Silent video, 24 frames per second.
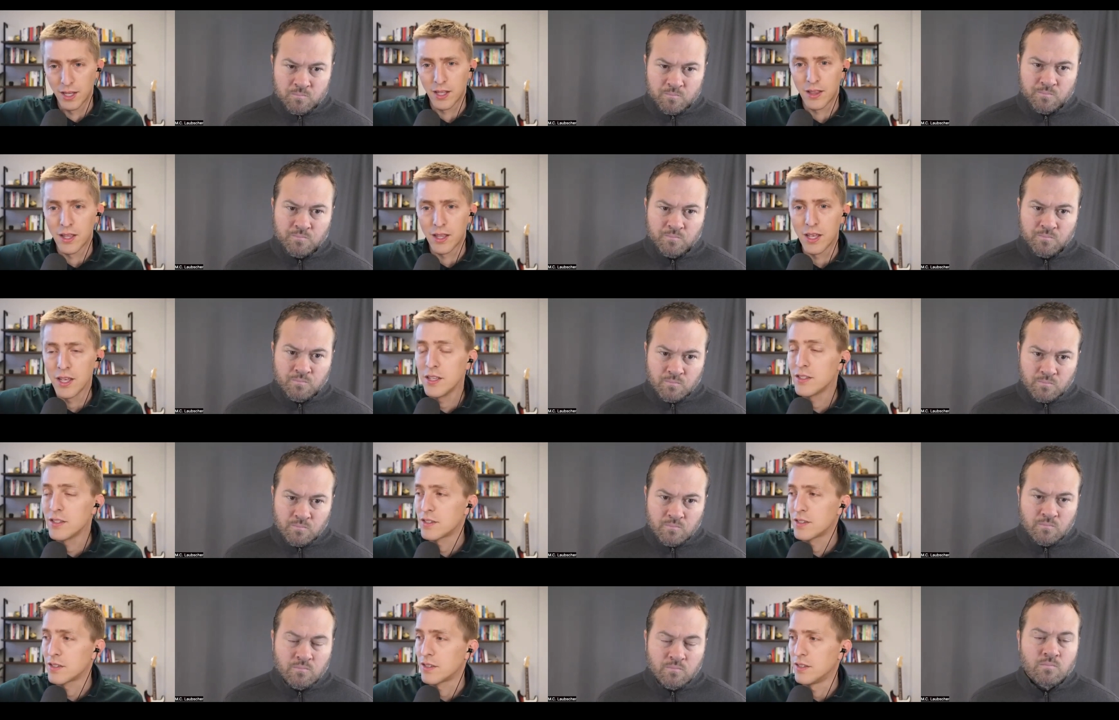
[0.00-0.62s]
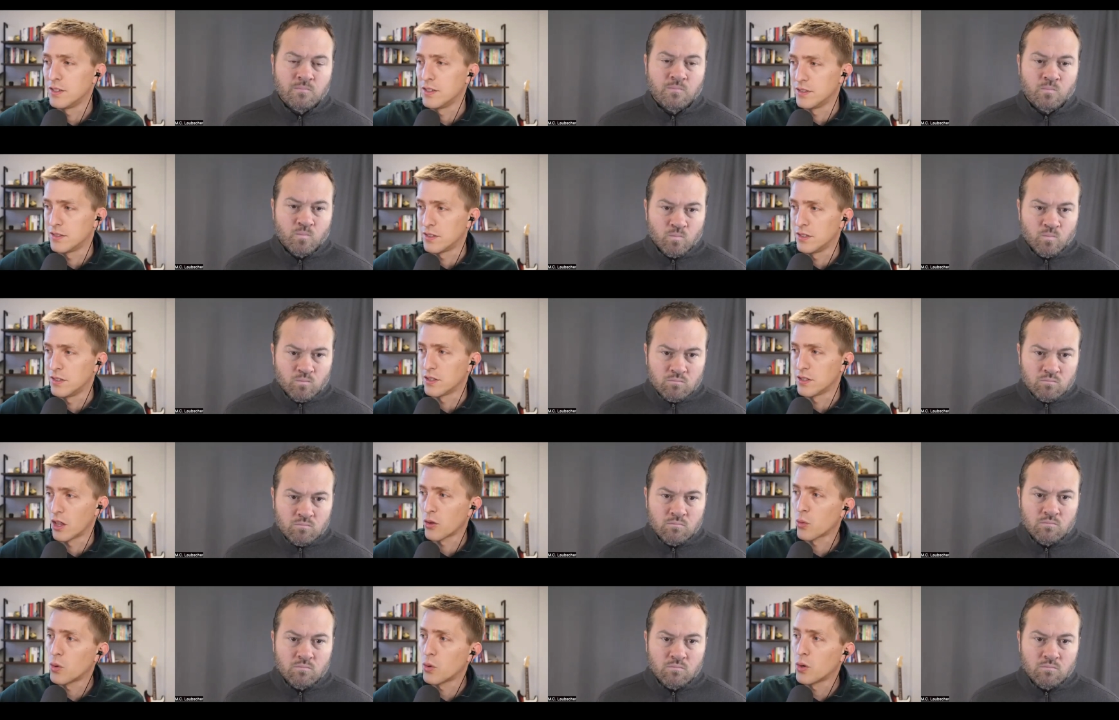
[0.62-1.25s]
Speaker 1: these, these, these
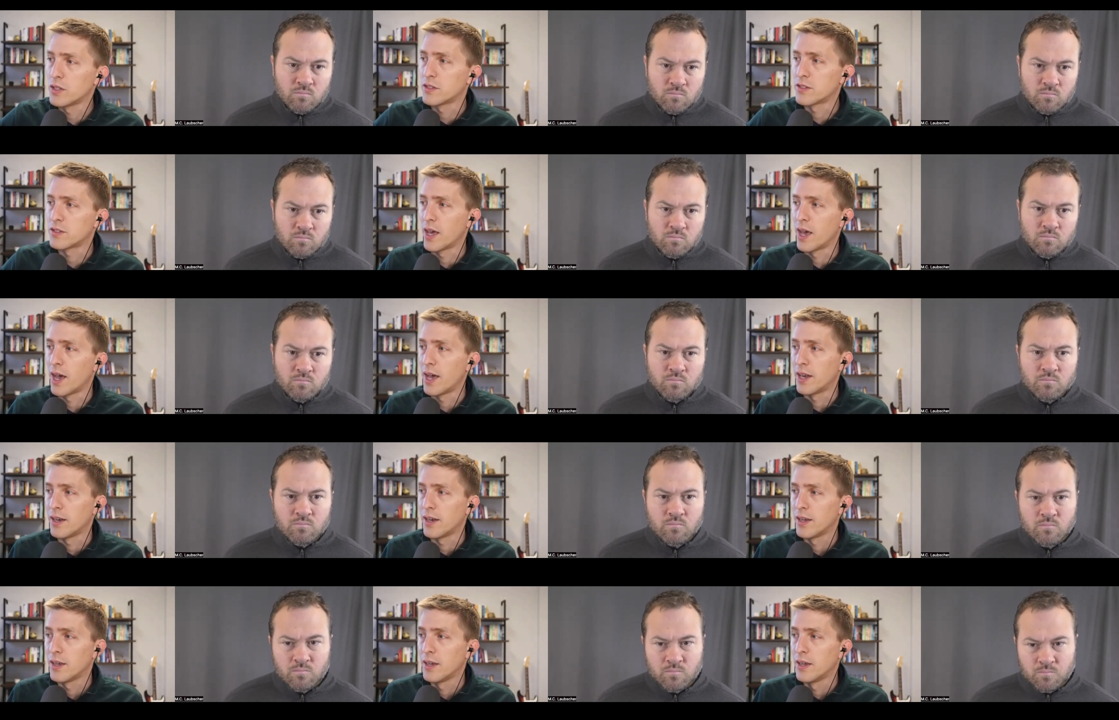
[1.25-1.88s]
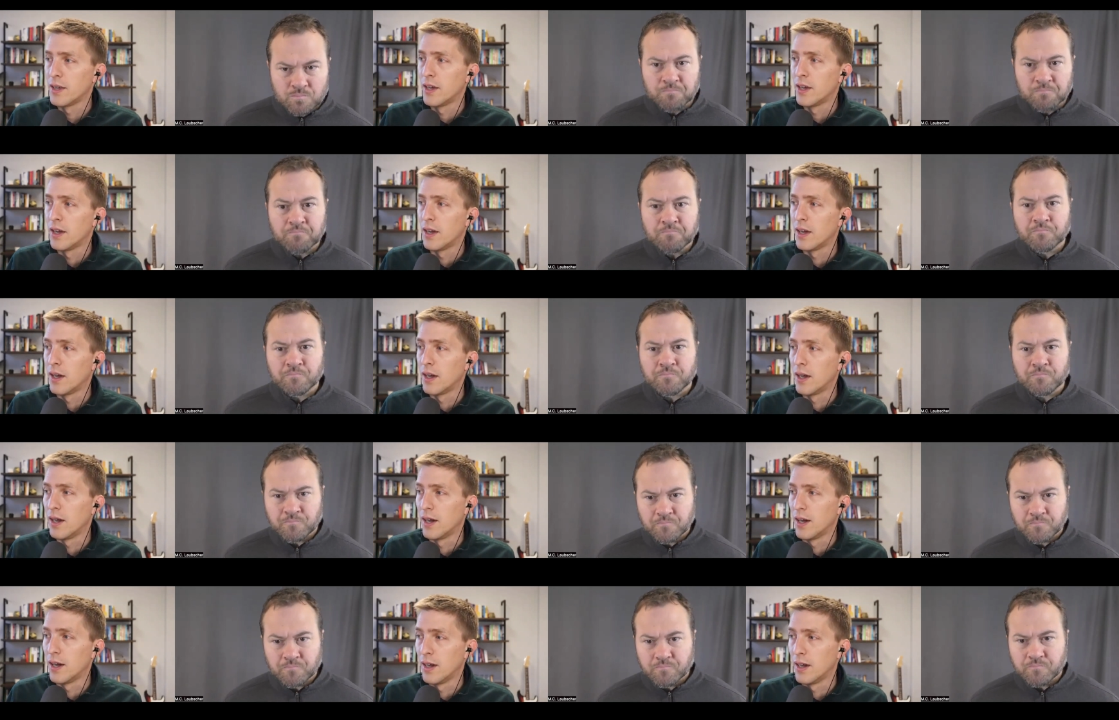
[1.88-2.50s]
other ones that,
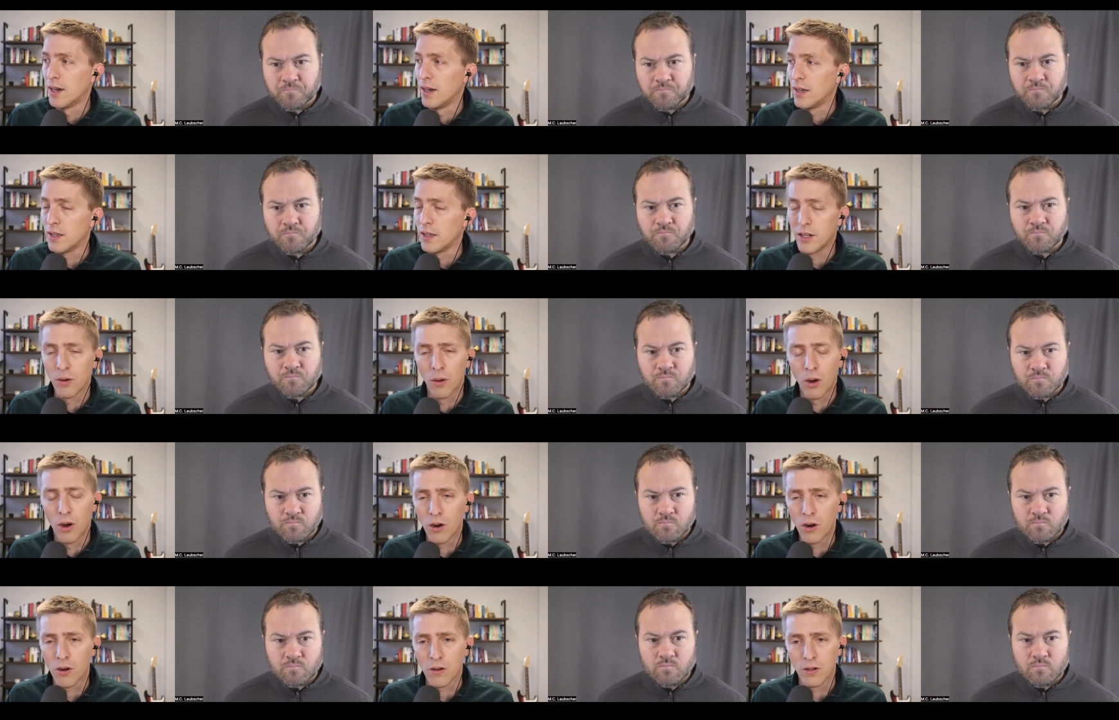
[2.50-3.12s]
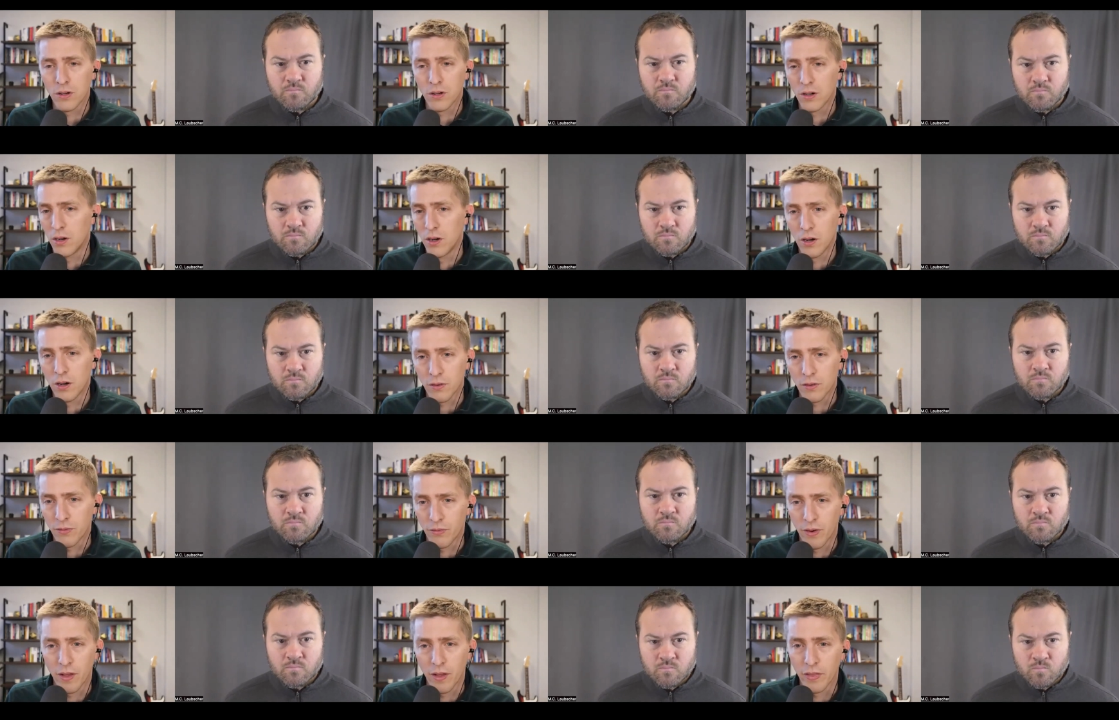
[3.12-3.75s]
uh, you know, aren't,
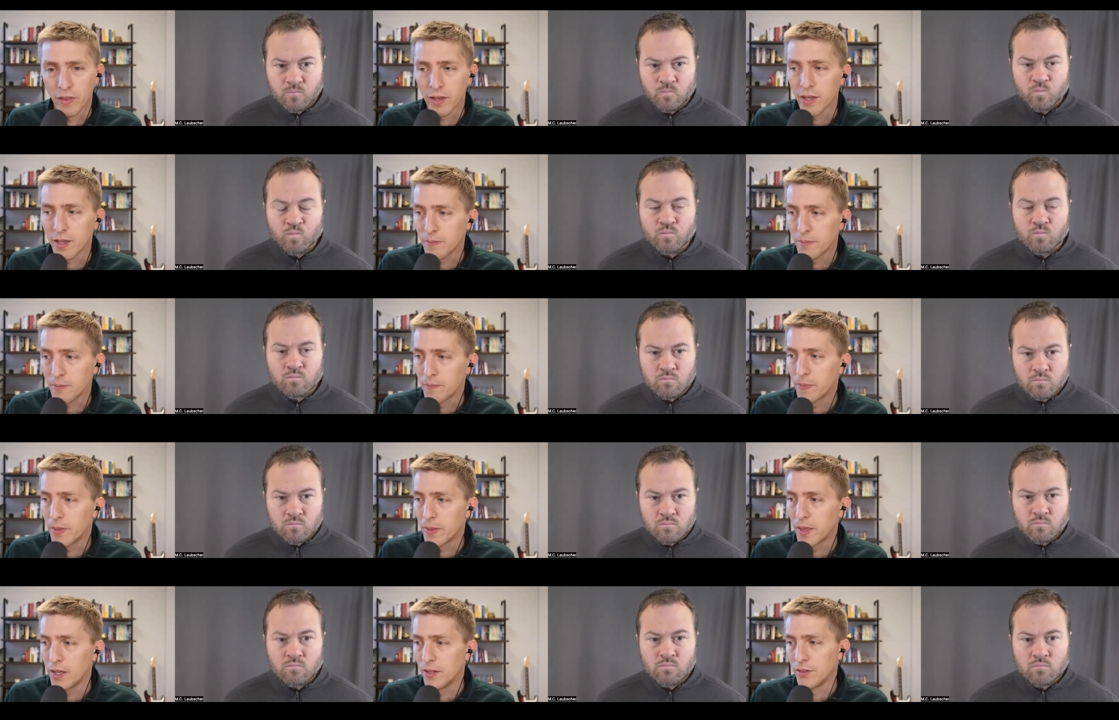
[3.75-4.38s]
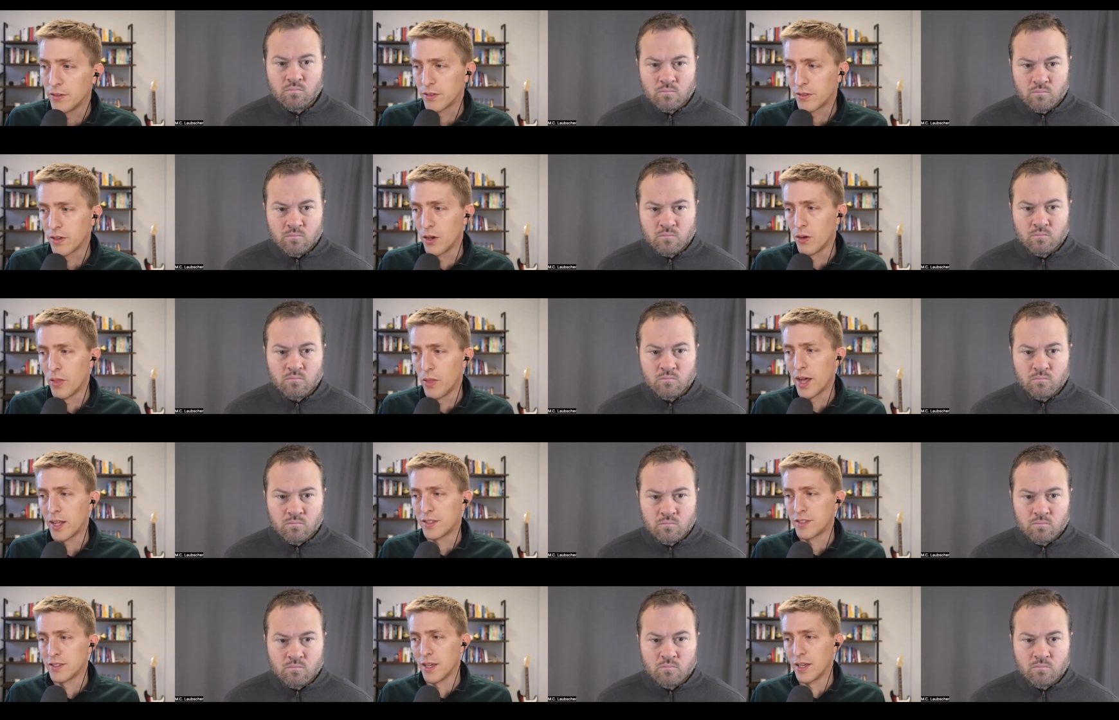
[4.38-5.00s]
aren't friendly. And so
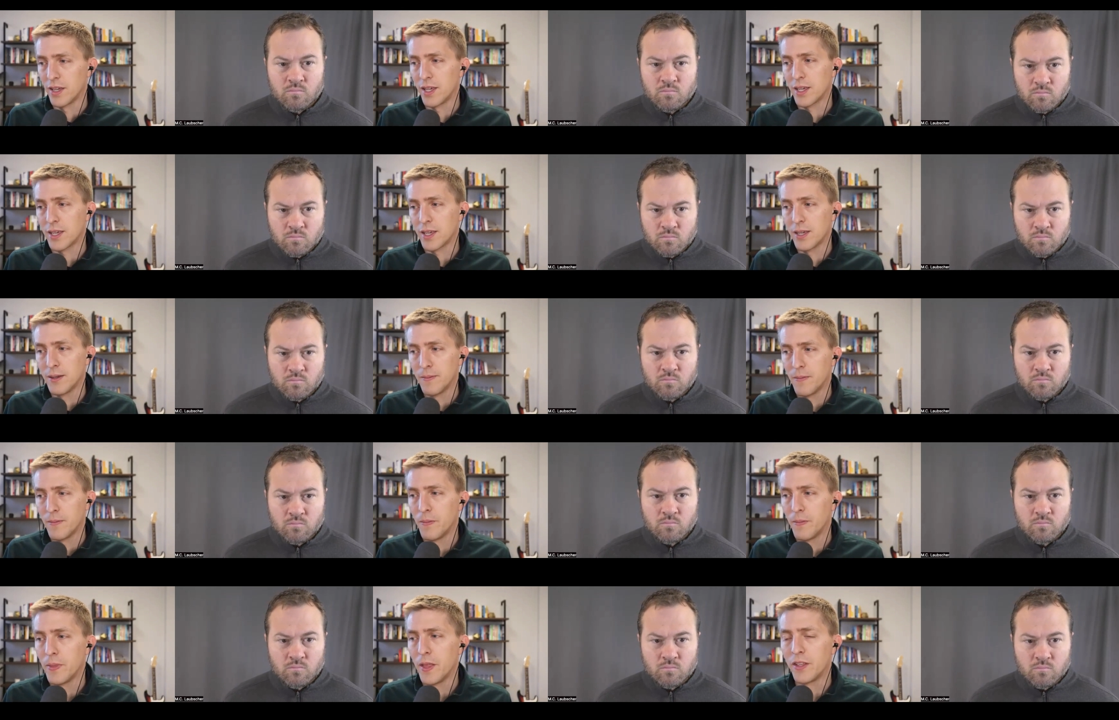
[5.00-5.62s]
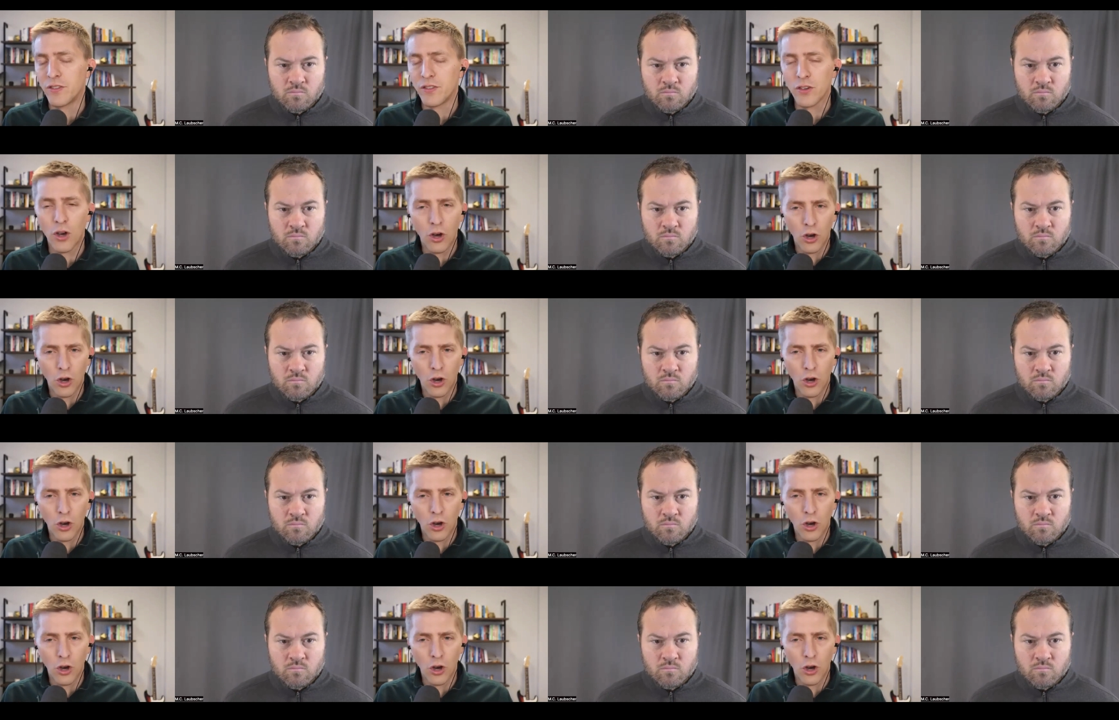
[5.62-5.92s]
that's like, that's all